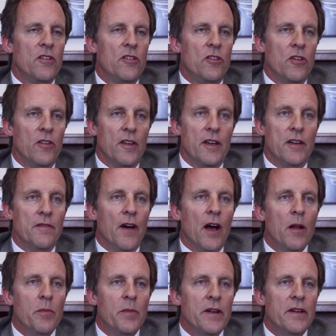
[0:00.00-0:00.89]
to the
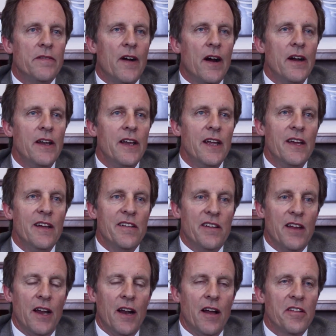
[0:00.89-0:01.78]
development of our ideas
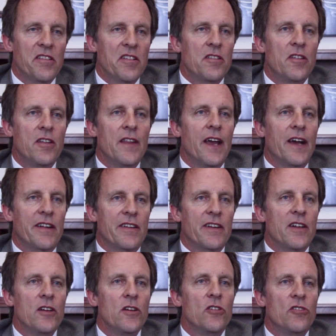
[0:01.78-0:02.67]
and also to the
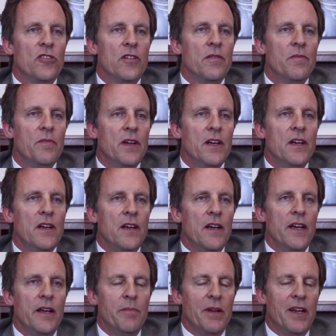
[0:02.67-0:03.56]
execution
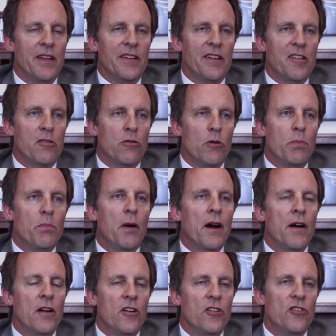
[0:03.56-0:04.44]
because it's through
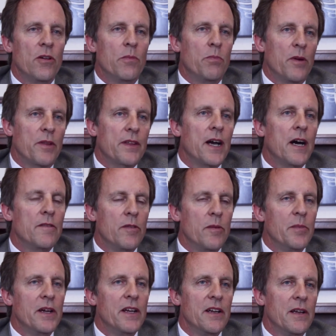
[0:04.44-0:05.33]
partnership with
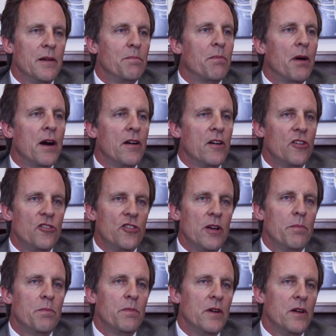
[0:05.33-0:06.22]
government and
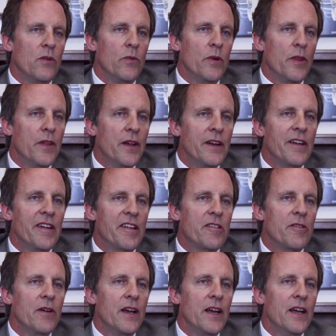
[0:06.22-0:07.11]
partnership with
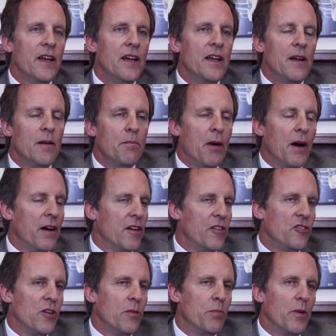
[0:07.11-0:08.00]
industry,
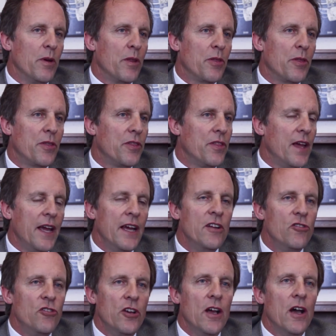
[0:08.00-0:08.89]
partnership with
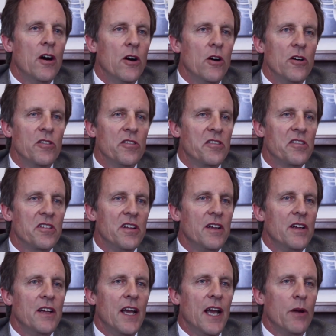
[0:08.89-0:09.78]
NGOs
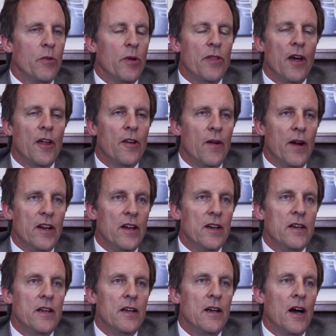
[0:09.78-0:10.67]
and with other
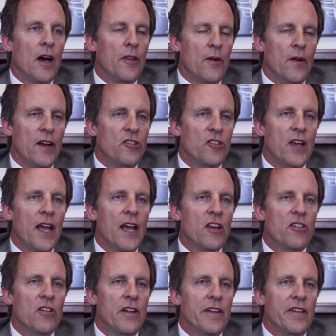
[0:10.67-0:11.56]
ed- other
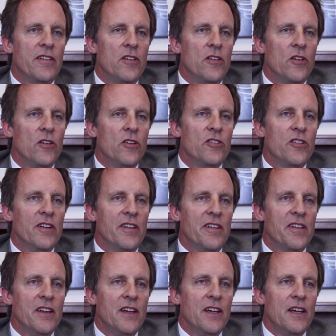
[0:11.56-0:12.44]
educational
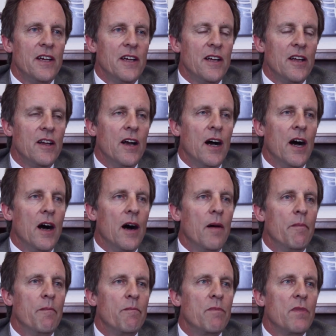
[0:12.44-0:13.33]
institutions
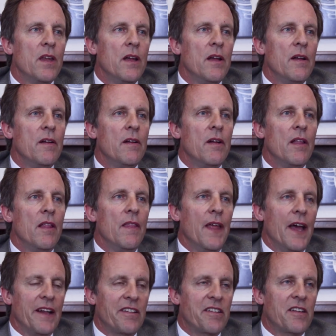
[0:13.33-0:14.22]
um,
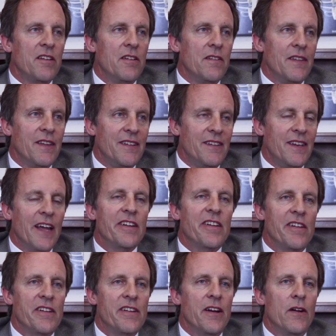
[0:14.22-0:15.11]
that's
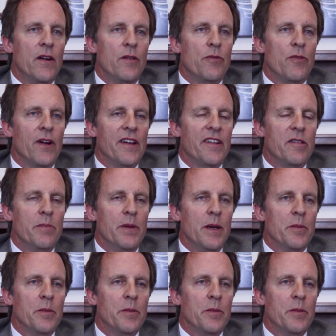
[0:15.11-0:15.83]
necessary for us to be